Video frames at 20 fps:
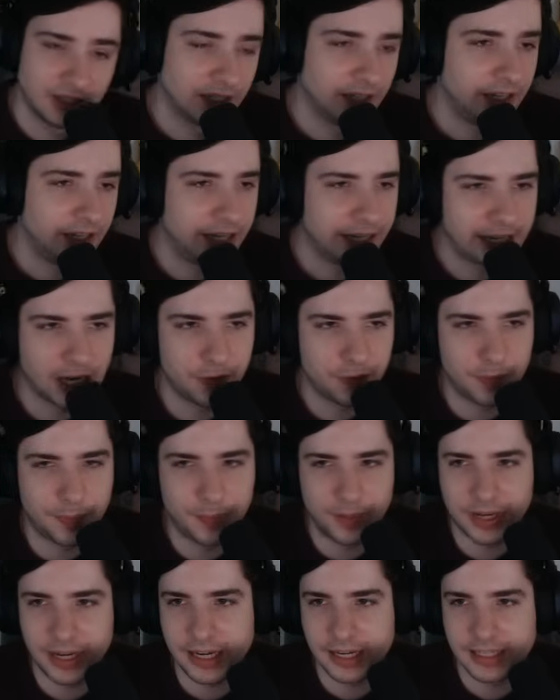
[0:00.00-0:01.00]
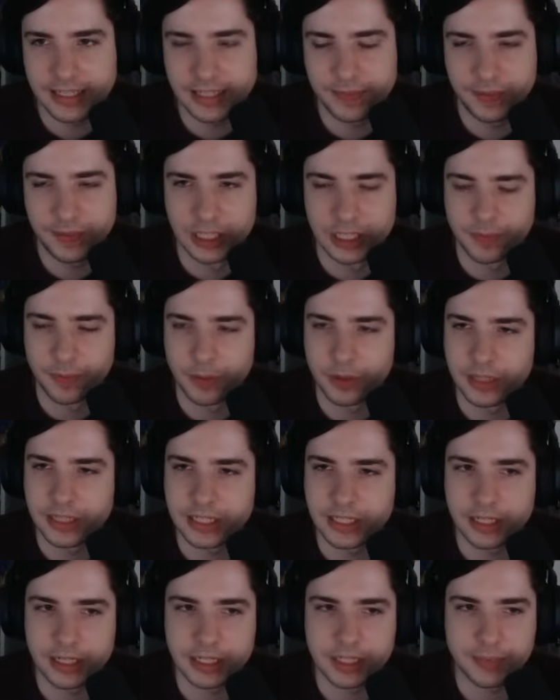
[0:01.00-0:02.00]
it can replace Weakness
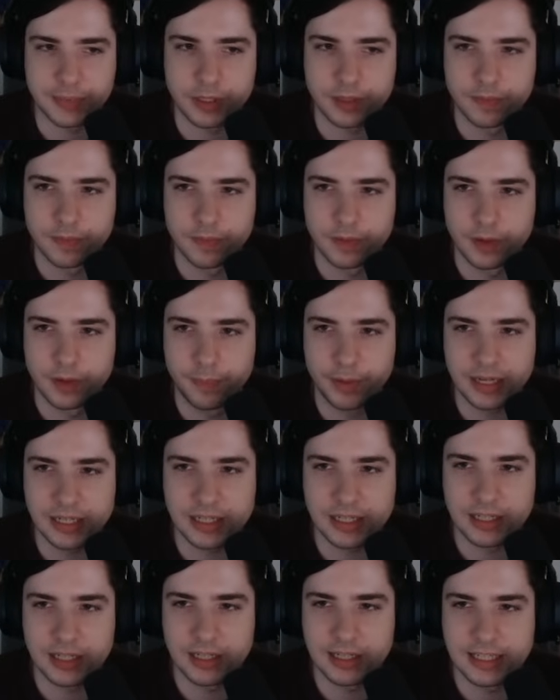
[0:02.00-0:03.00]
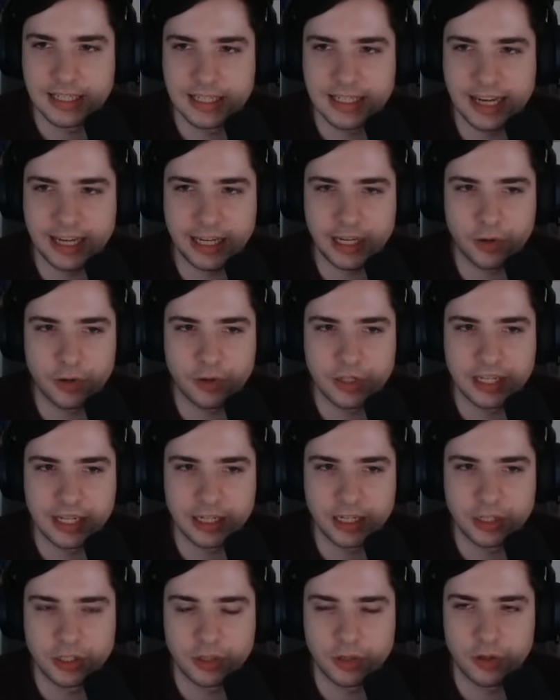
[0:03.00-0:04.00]
Policy as well. But stacking on
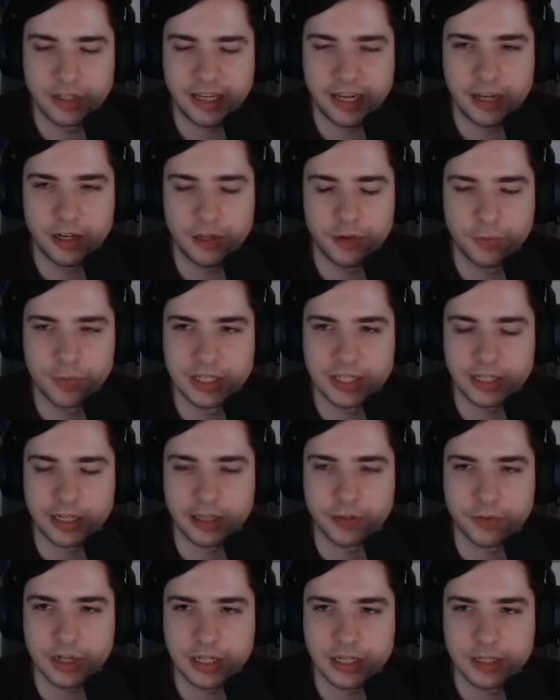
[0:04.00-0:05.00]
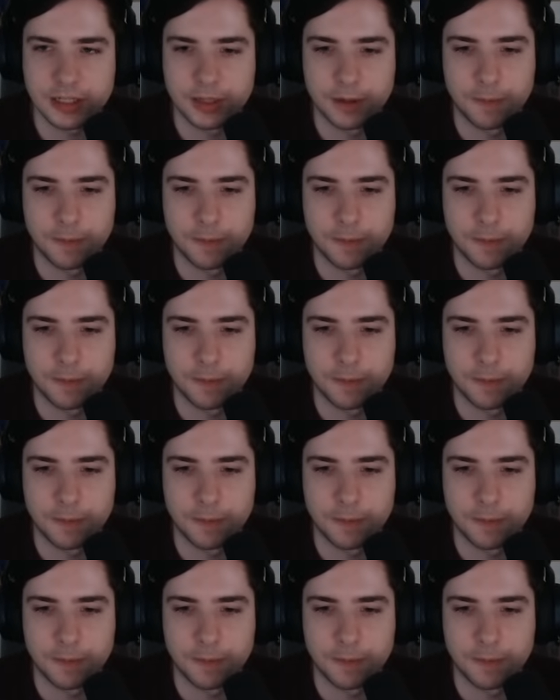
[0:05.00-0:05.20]
Tinkaton can be risky, right?